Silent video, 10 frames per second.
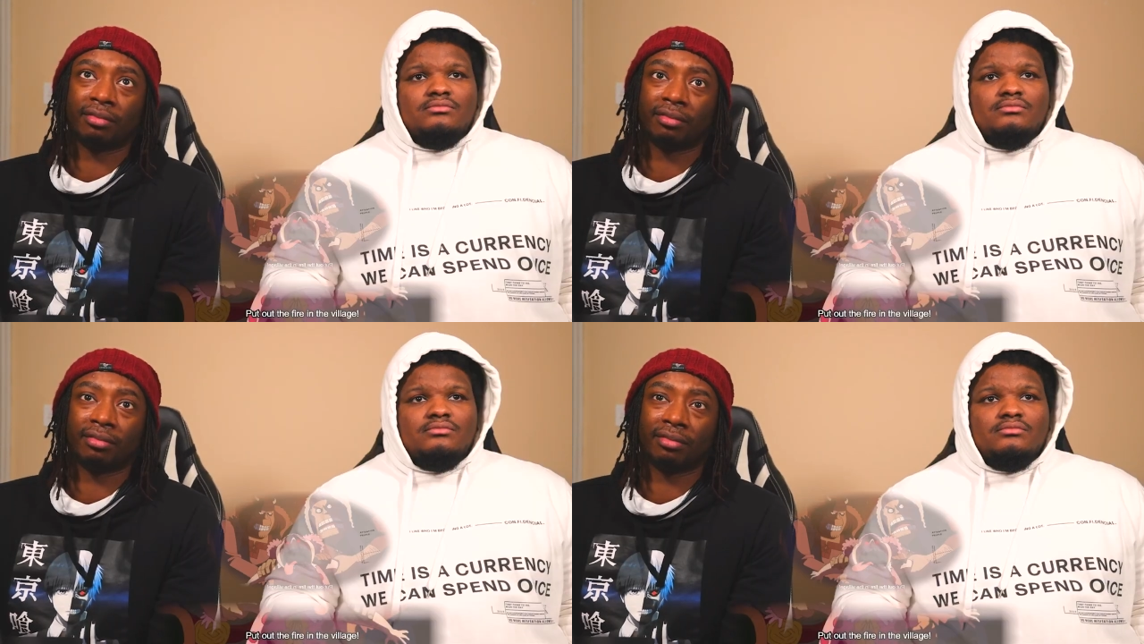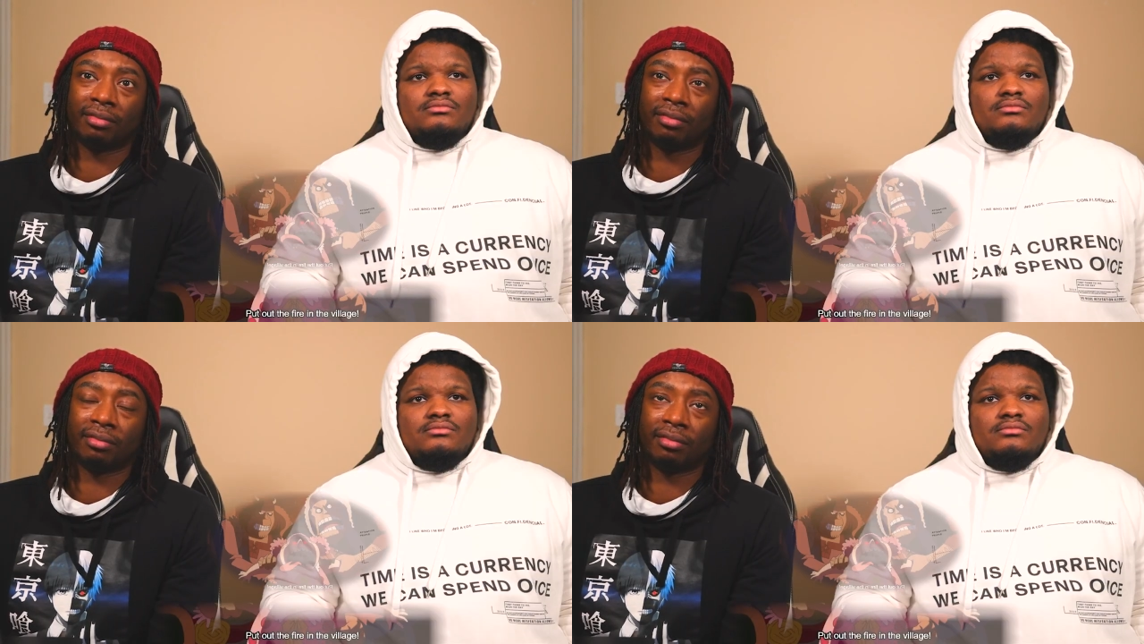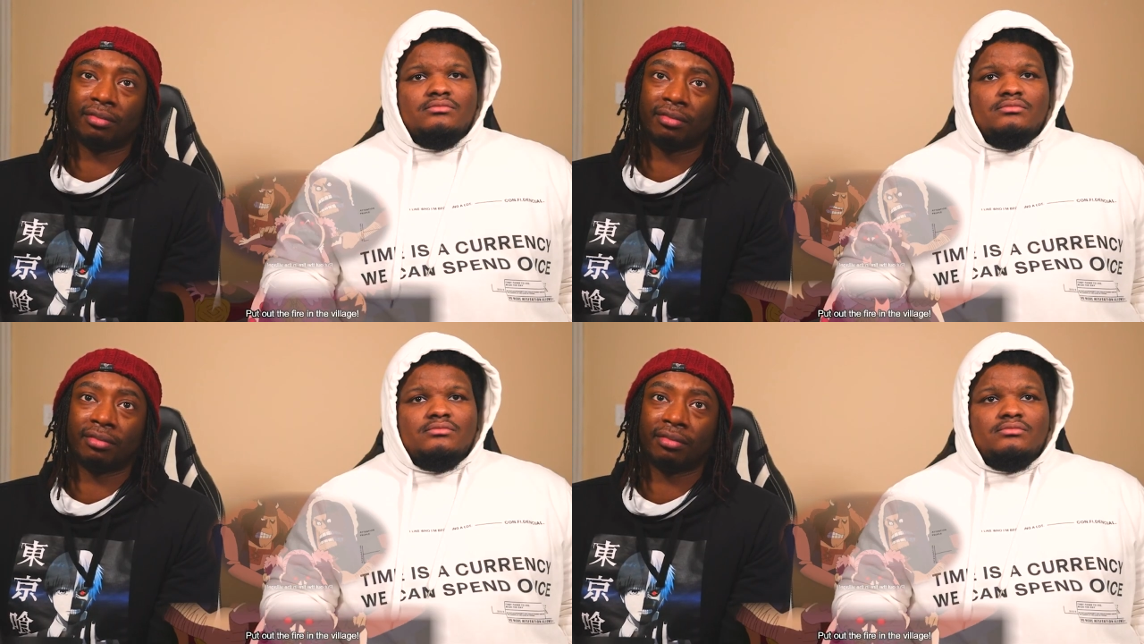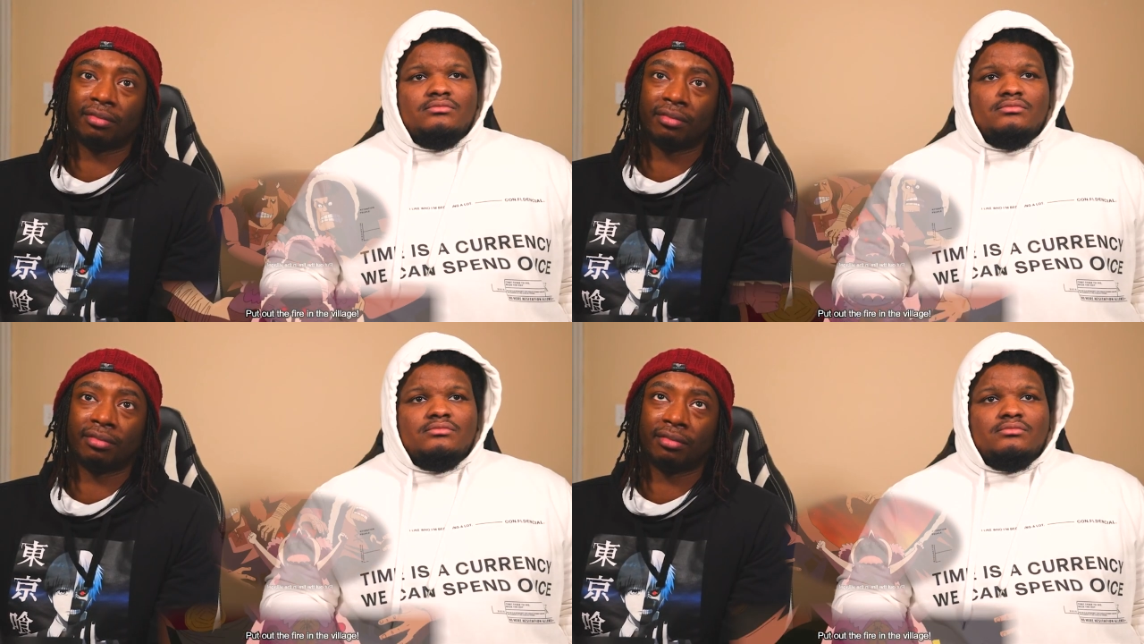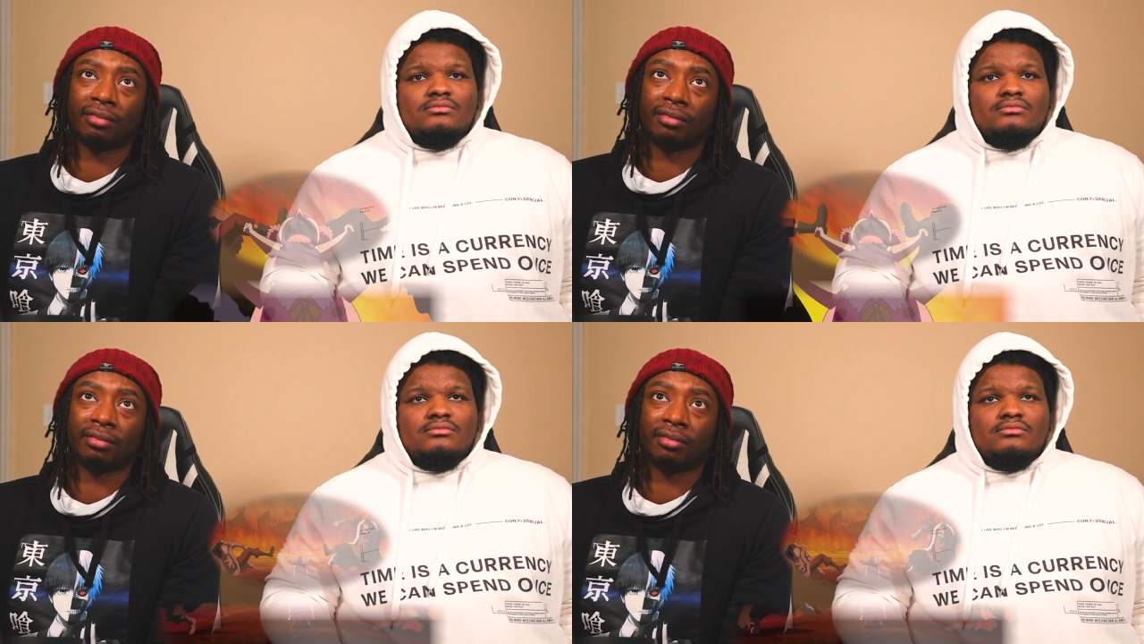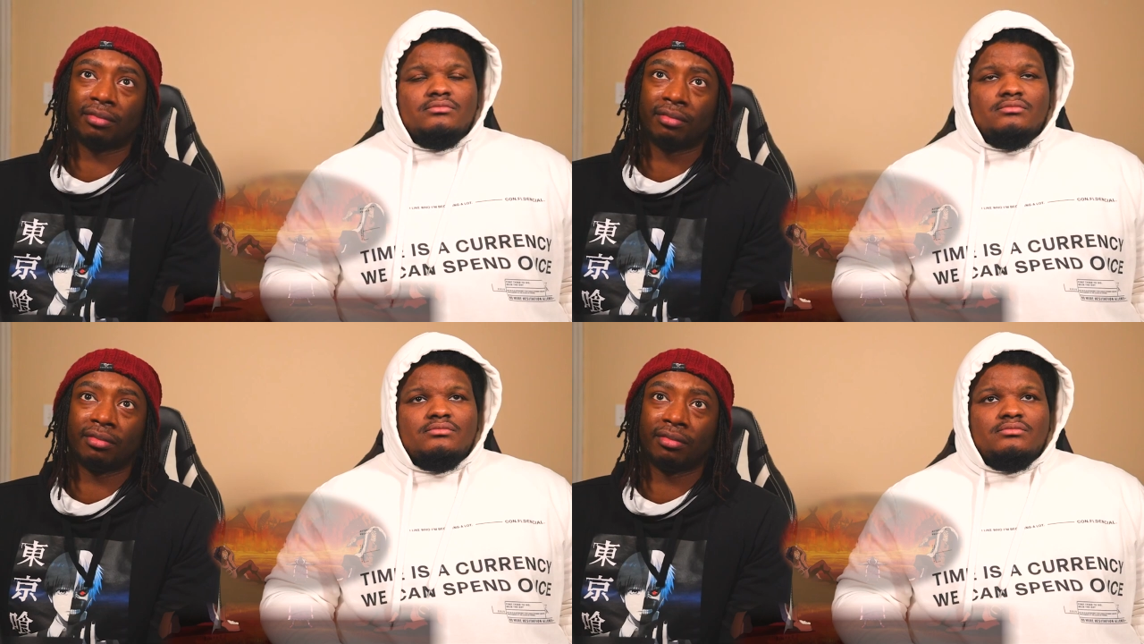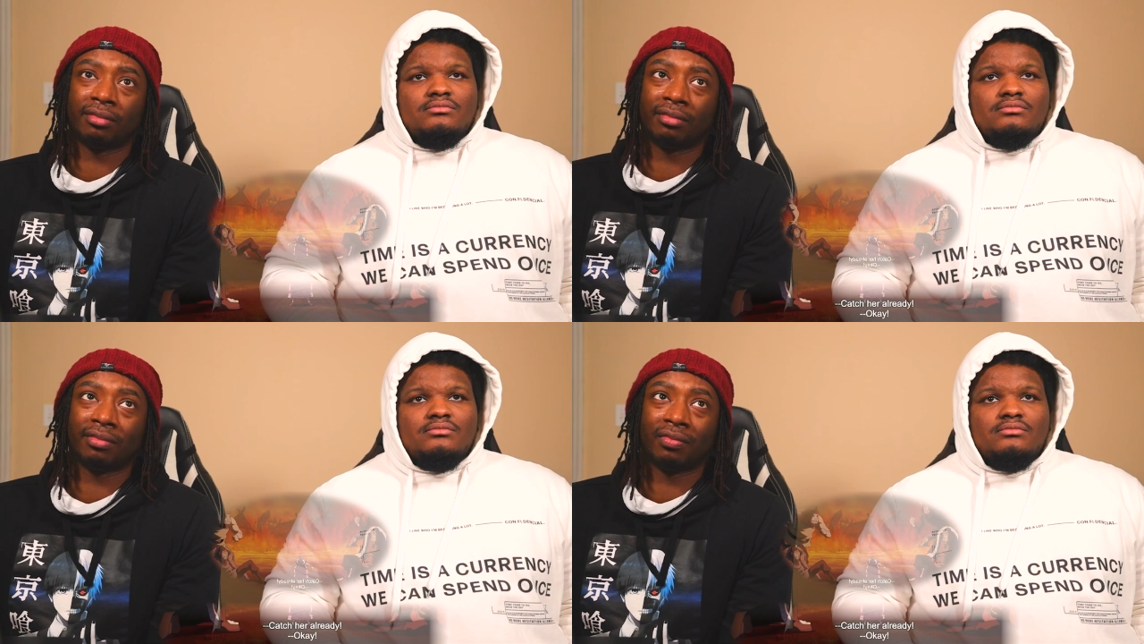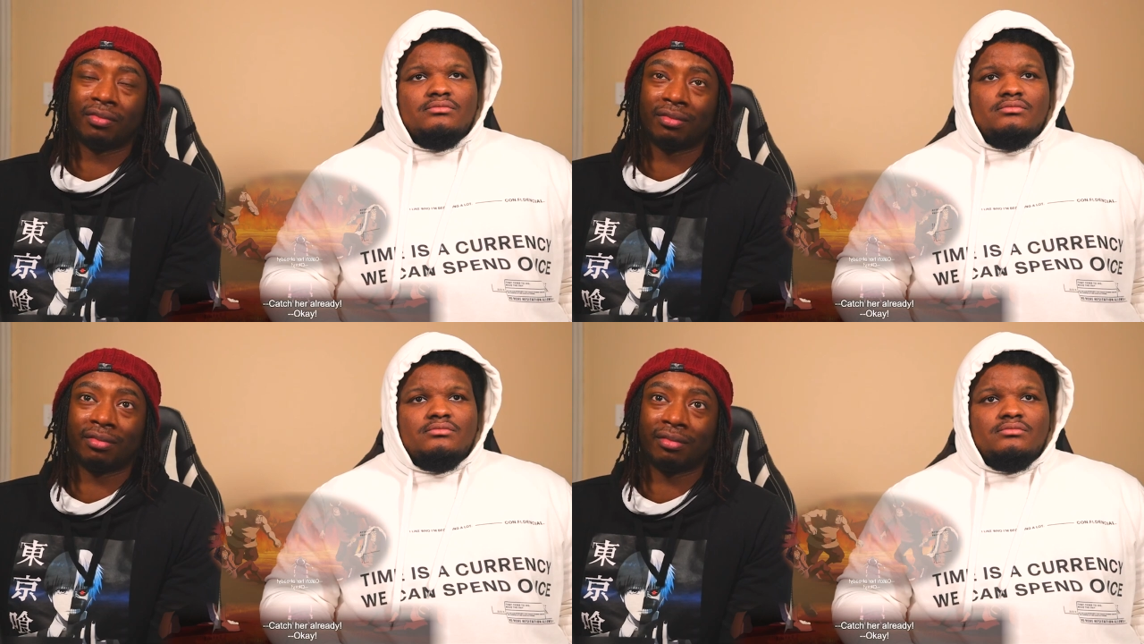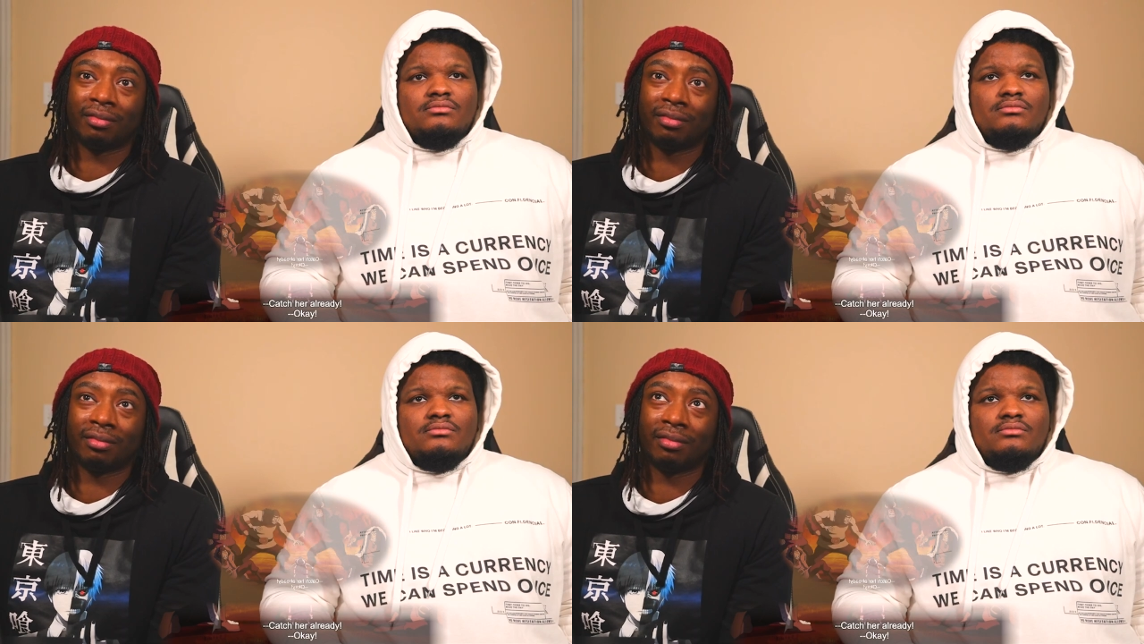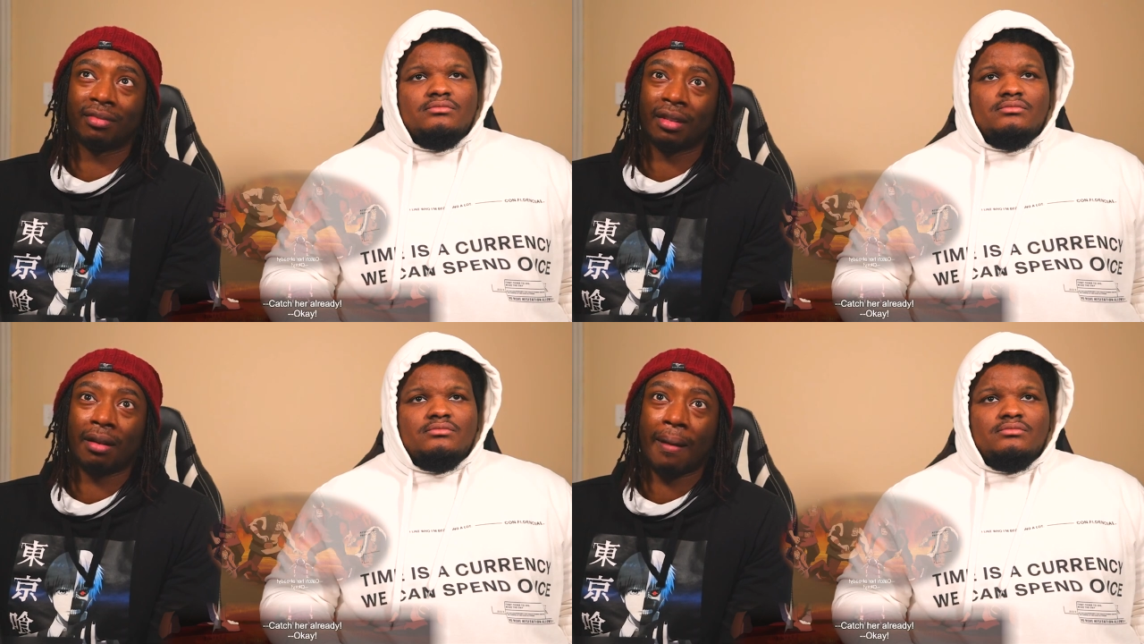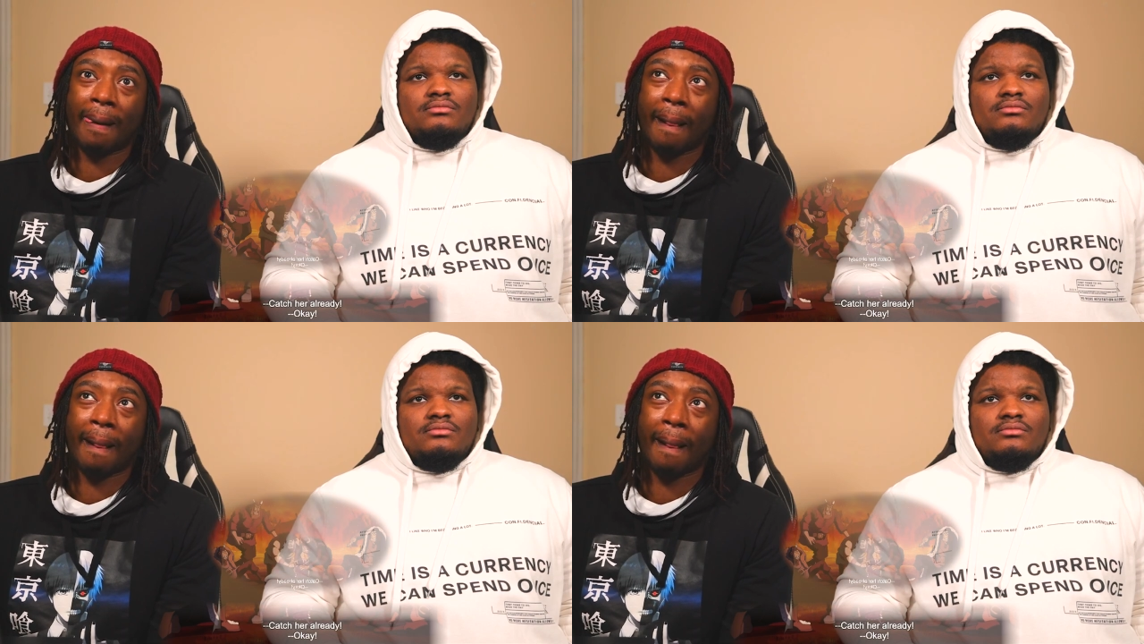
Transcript: (silence)